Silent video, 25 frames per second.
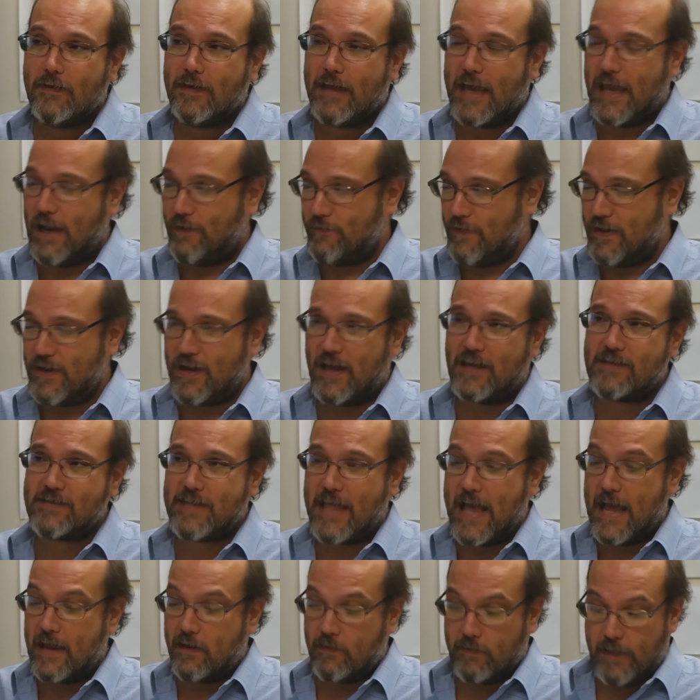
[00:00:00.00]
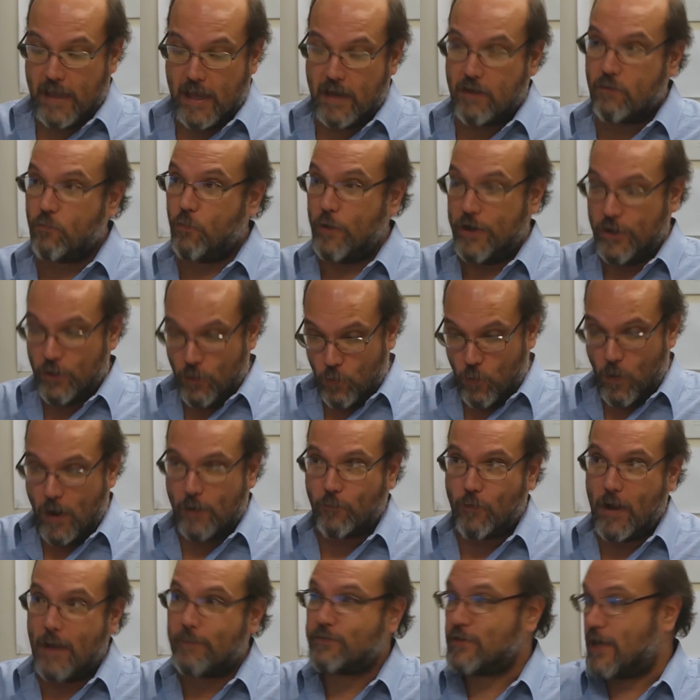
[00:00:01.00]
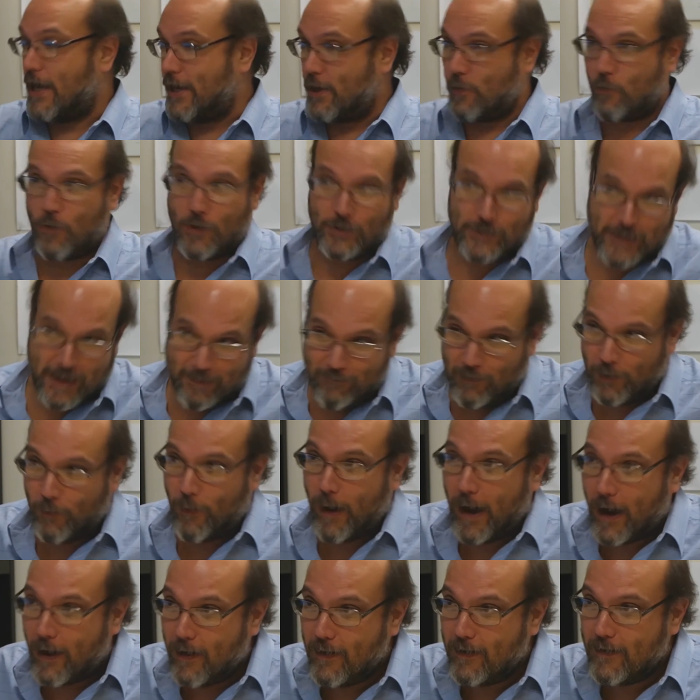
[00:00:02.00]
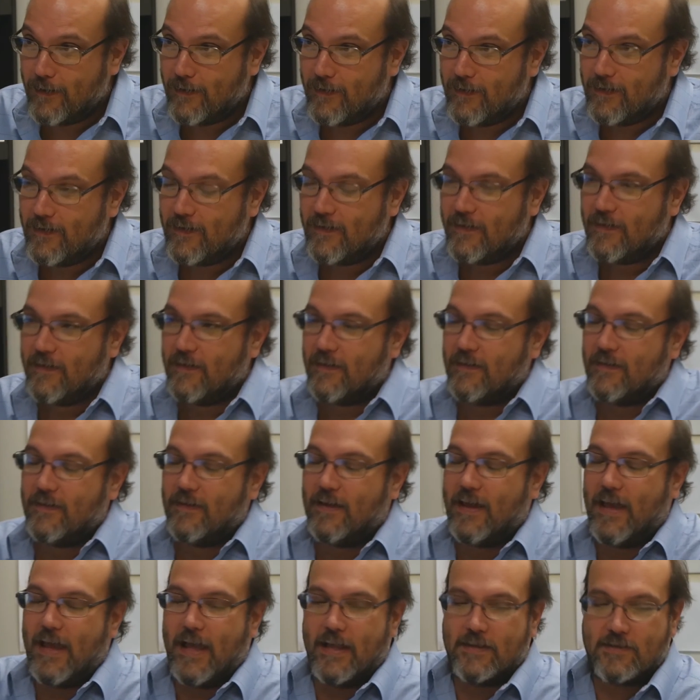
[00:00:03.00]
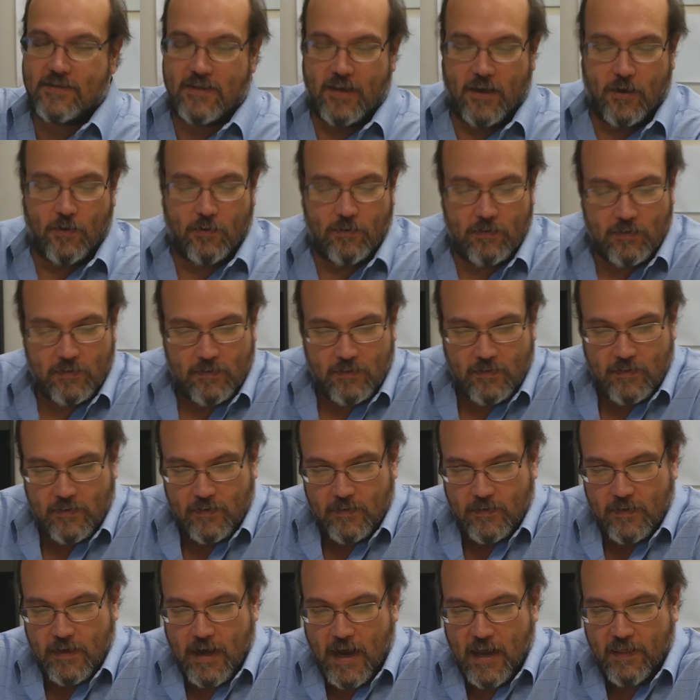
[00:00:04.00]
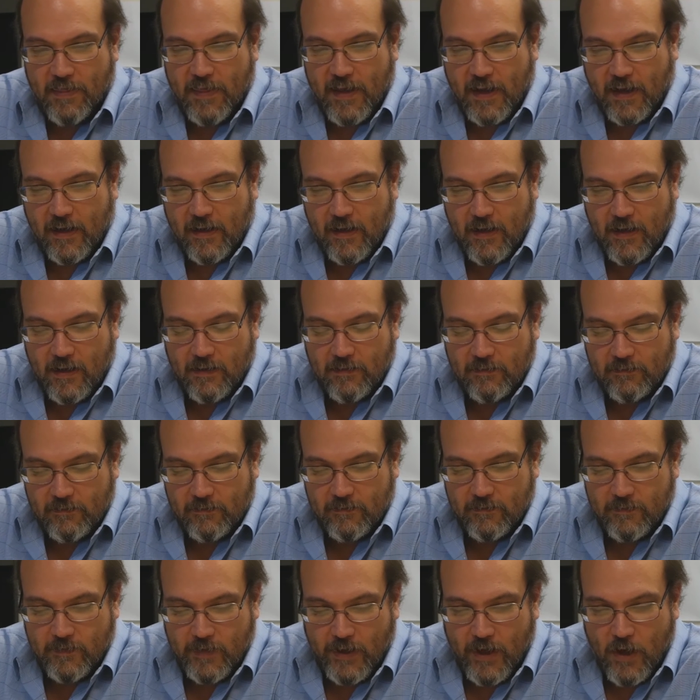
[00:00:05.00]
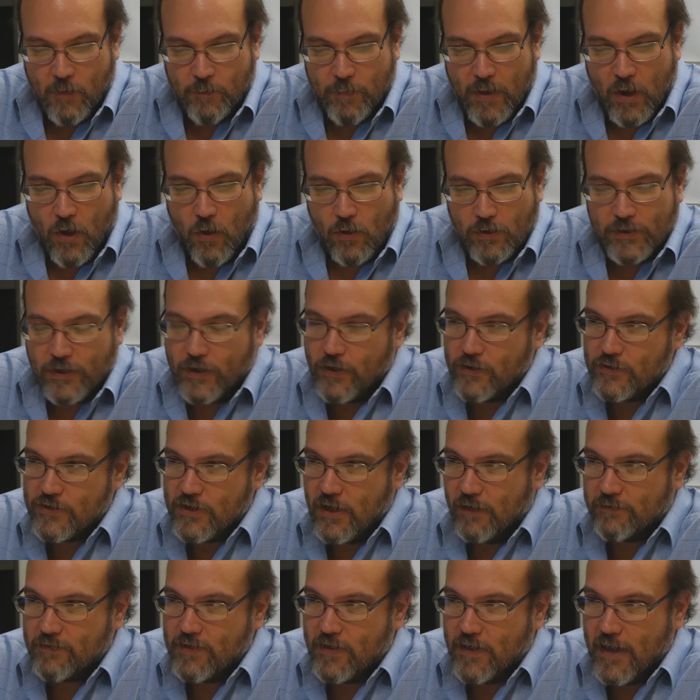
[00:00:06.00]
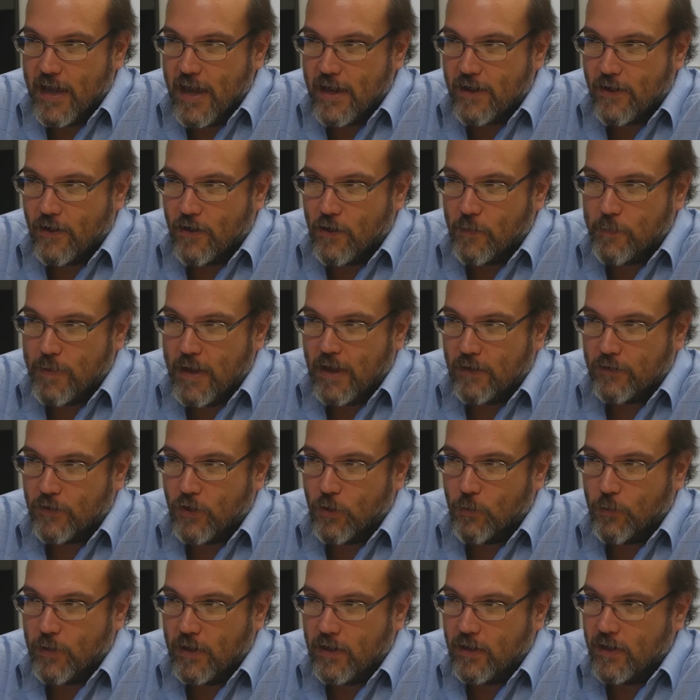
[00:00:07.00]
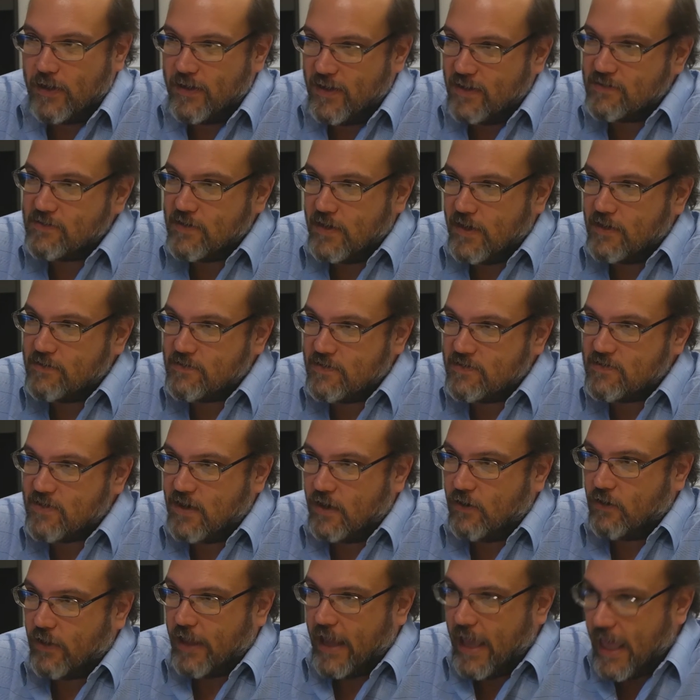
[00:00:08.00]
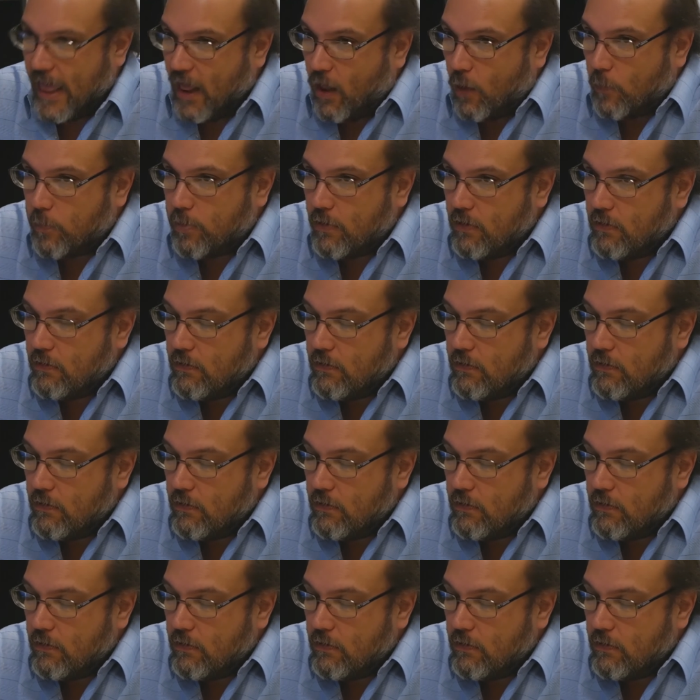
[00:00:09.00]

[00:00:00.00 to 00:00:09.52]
and if it does that, then we do one website and it works everywhere. And so I think, uh, you know, beholding yourself to the 800 pound gorilla doesn't necessarily help.